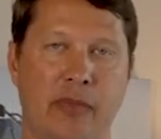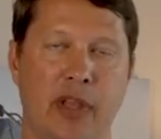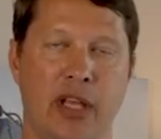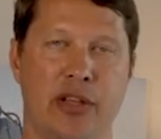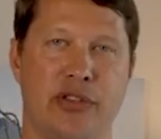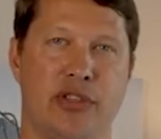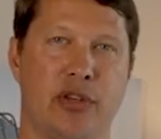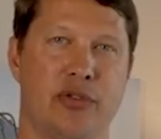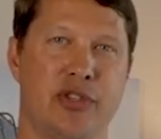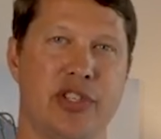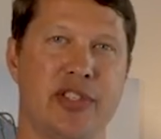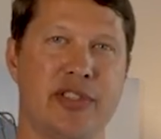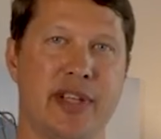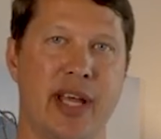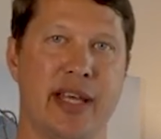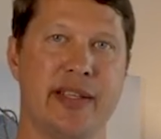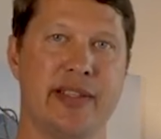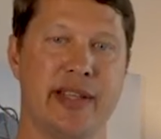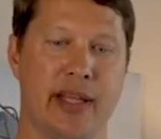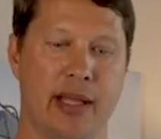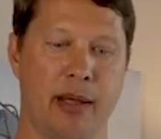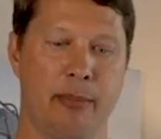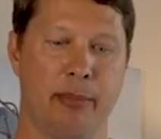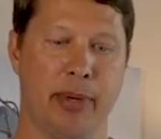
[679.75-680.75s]
So just
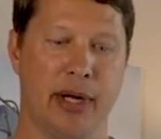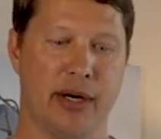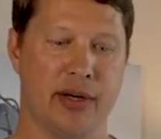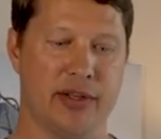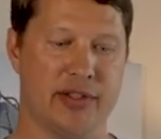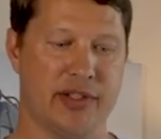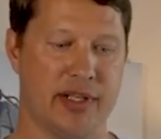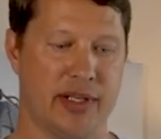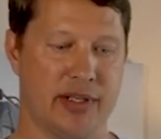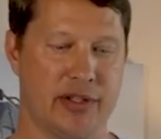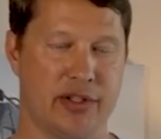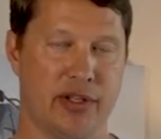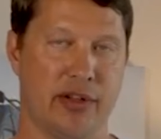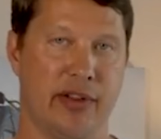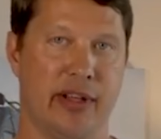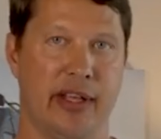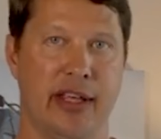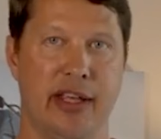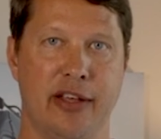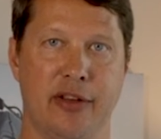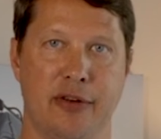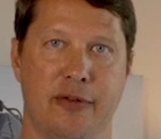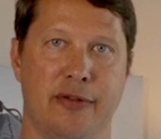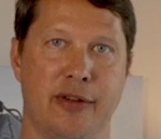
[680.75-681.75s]
as a comparison to the
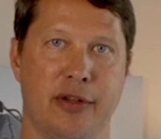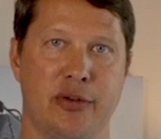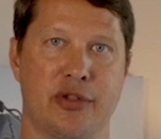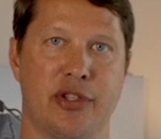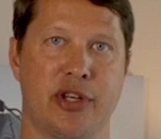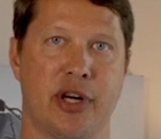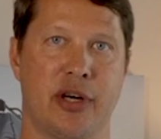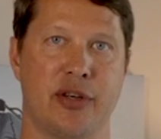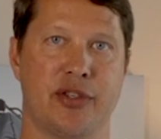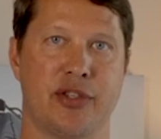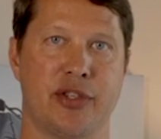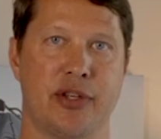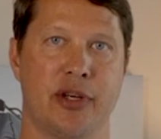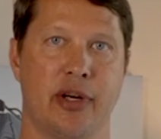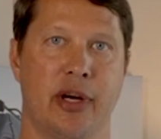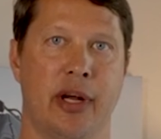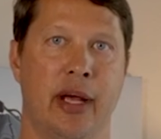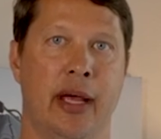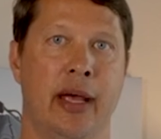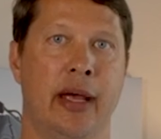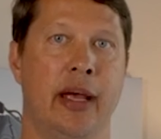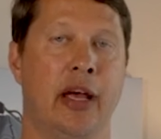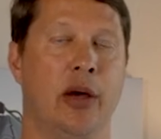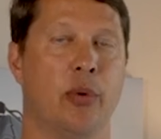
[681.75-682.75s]
EcoFlow charger,
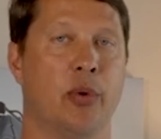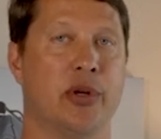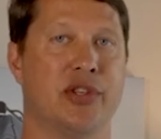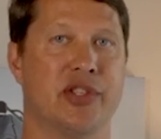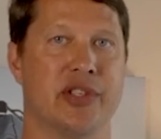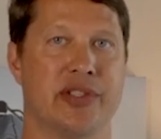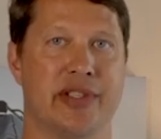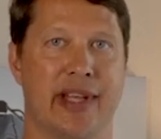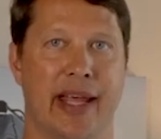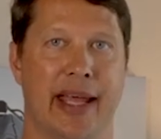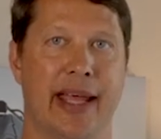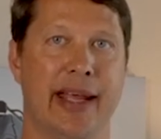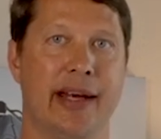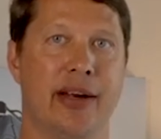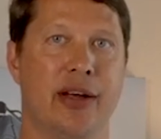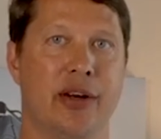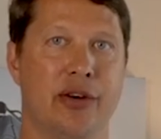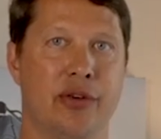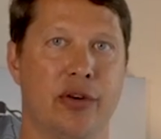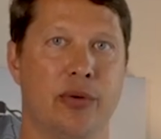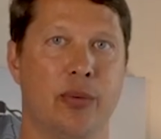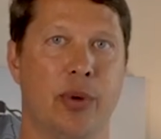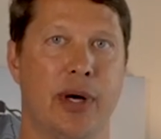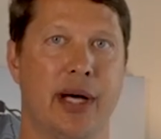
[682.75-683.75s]
which is
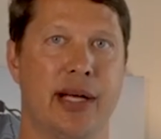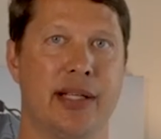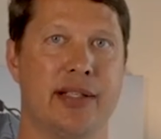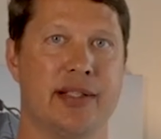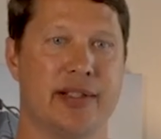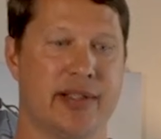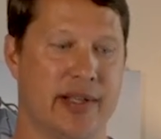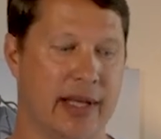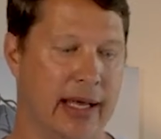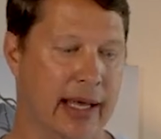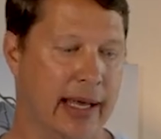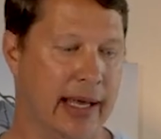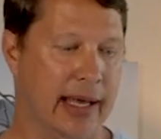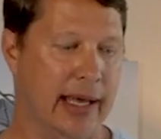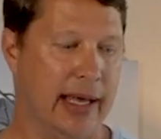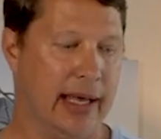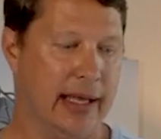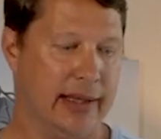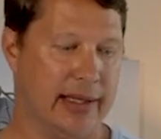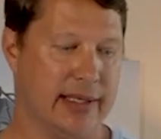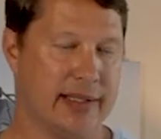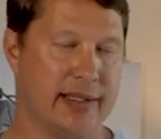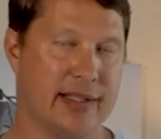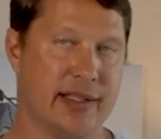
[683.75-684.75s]
800 watts,
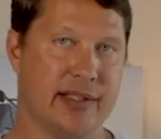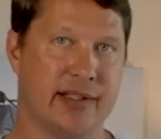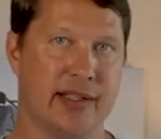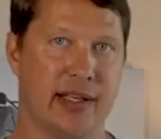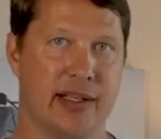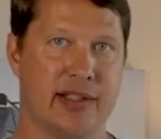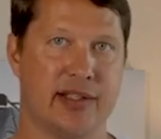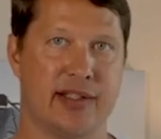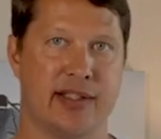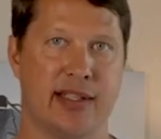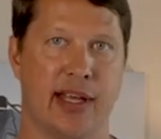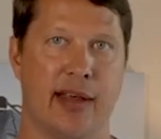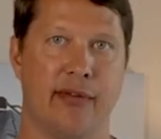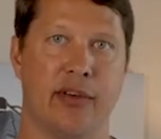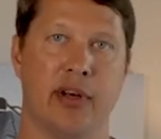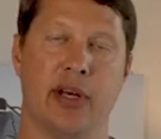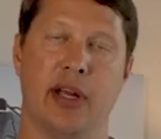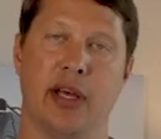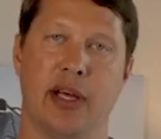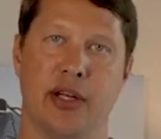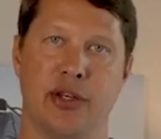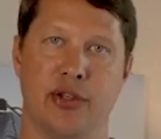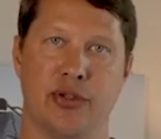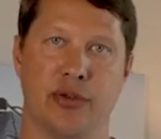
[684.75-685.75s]
this is a
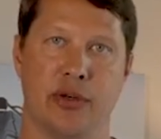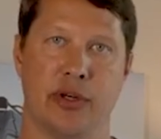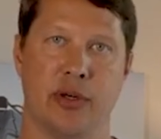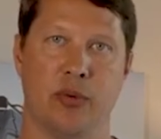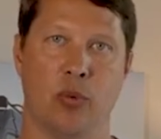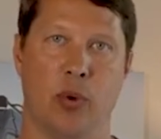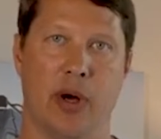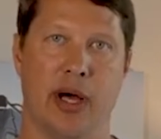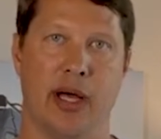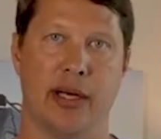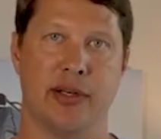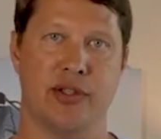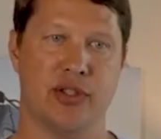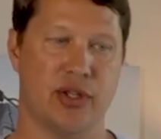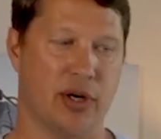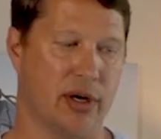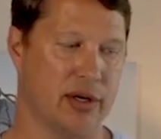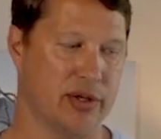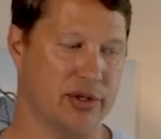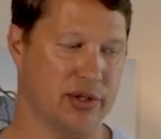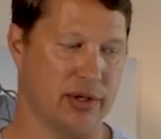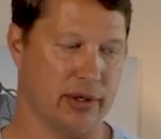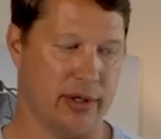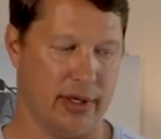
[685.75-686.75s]
700 watt
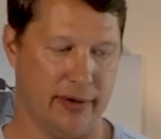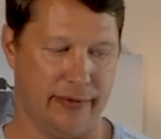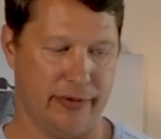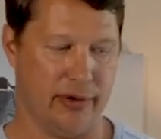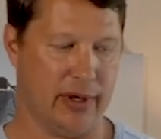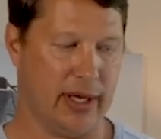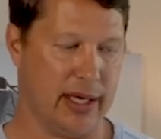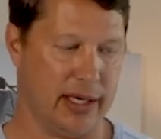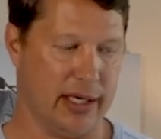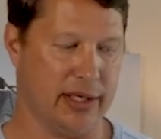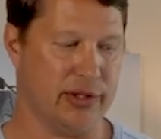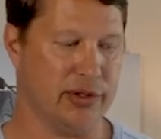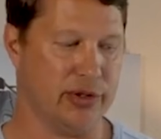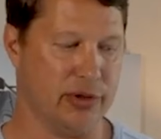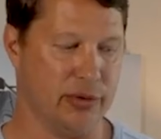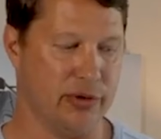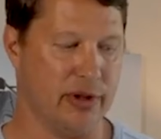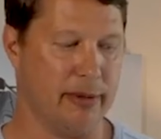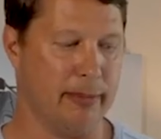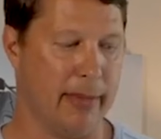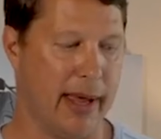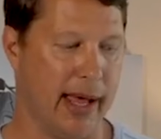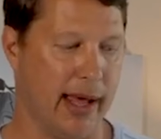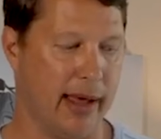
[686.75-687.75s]
charger if you kind of do
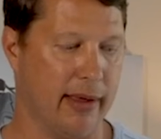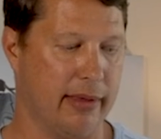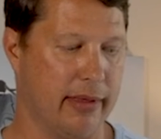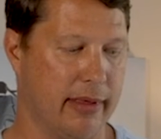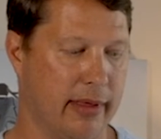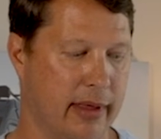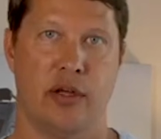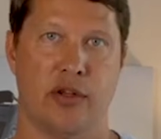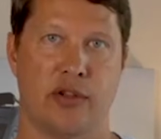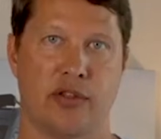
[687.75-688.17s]
the math.